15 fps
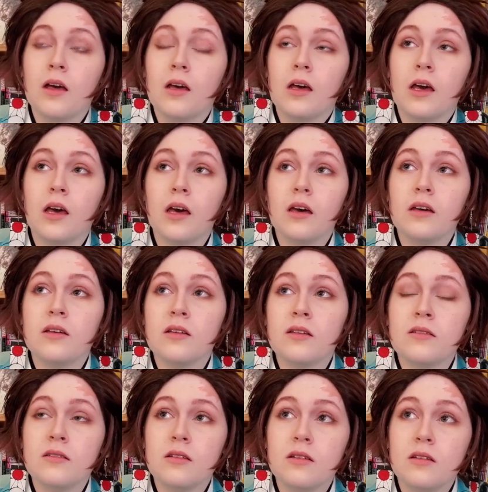
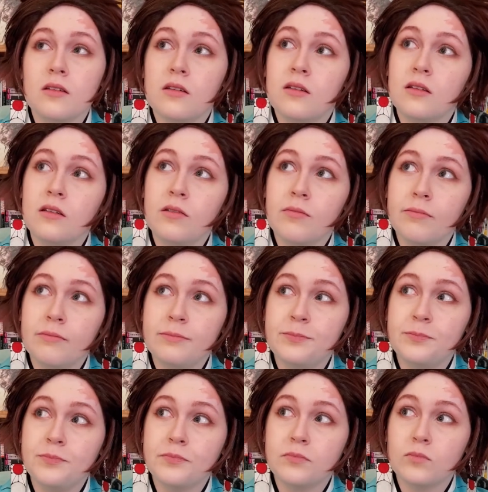And
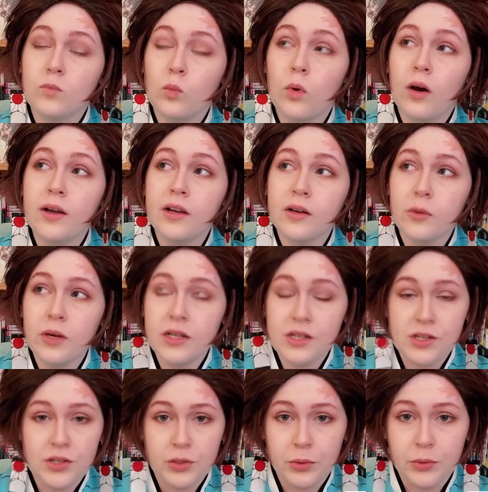what you're going to
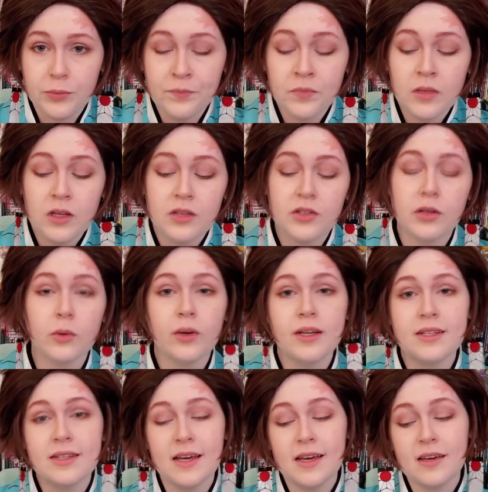do is you're going
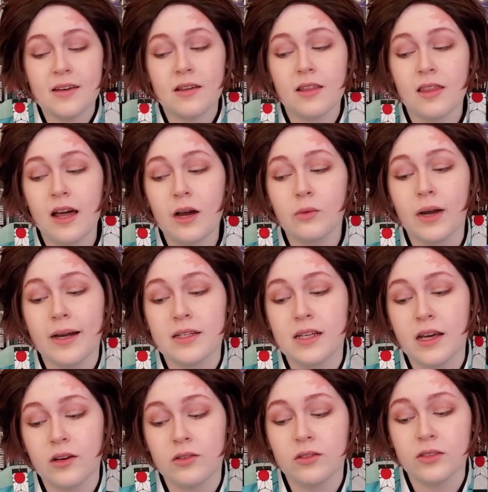to take that
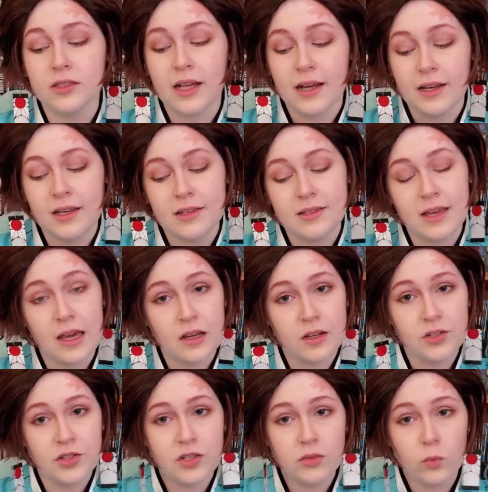rectangle that is 8
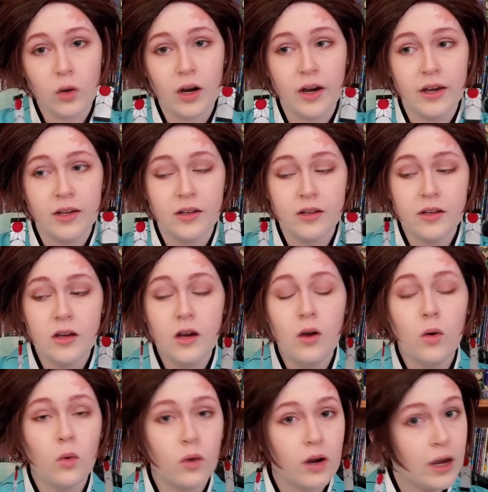inches wide,
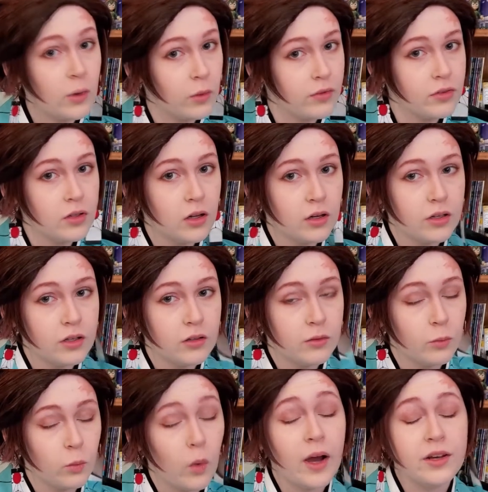or however long
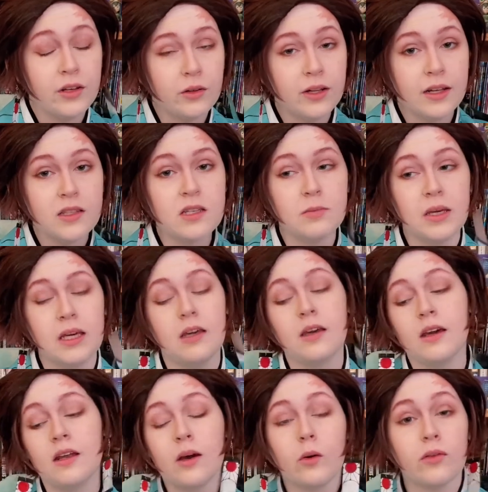wide you need it to be,
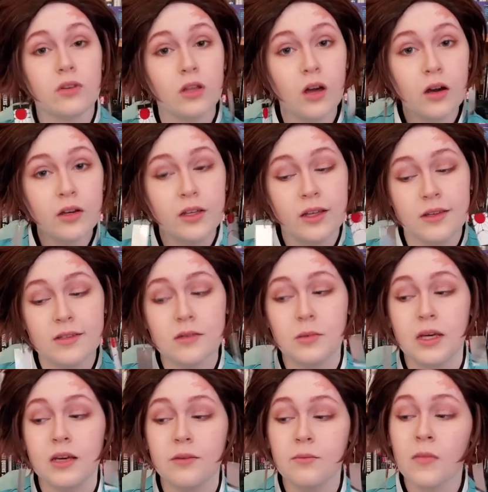and however long you need it to
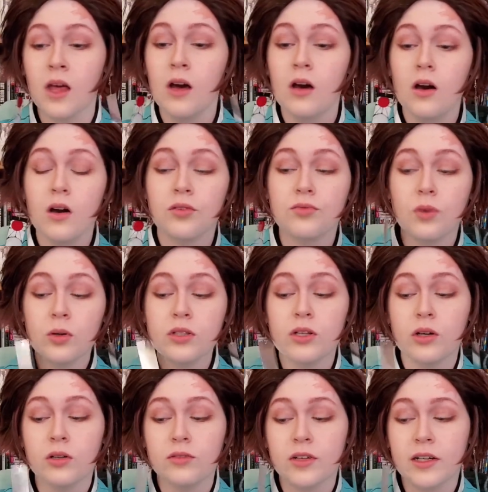be, fold it
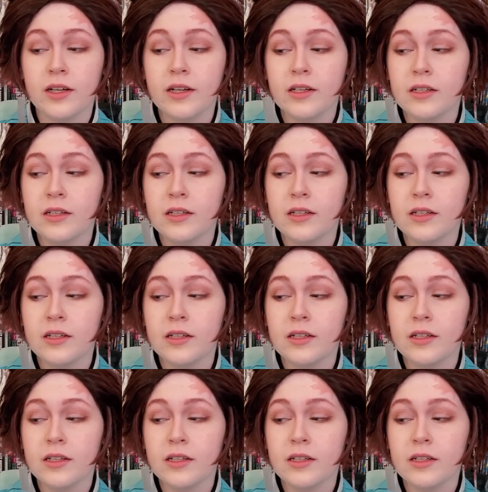over,